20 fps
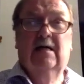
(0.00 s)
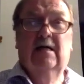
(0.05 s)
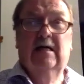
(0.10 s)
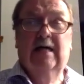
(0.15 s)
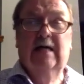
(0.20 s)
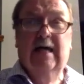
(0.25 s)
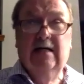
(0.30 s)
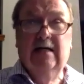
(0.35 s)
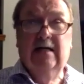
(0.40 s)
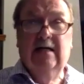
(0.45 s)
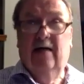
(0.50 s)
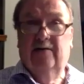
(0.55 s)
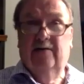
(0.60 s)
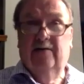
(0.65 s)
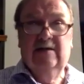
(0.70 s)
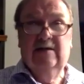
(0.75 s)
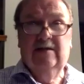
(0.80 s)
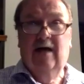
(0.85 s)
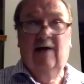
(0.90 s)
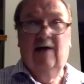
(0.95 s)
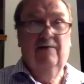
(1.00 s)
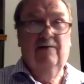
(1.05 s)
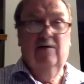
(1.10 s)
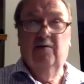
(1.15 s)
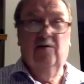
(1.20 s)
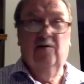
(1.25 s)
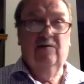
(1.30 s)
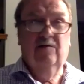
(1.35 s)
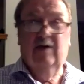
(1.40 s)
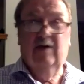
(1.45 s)
In and of itself, the
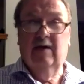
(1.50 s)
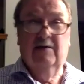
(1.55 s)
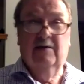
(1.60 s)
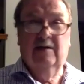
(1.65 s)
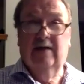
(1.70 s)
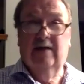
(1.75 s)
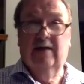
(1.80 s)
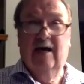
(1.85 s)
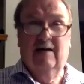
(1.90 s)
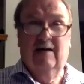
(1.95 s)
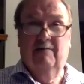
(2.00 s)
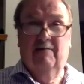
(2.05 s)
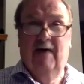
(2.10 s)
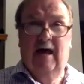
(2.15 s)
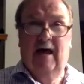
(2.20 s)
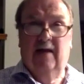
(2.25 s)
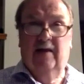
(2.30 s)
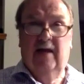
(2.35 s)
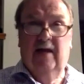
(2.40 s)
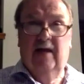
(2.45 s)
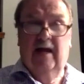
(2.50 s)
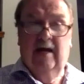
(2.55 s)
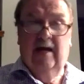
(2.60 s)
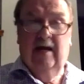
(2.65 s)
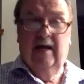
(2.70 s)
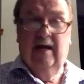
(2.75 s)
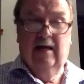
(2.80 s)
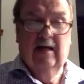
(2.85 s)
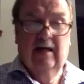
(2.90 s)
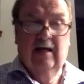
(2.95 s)
museum is not a bad thing,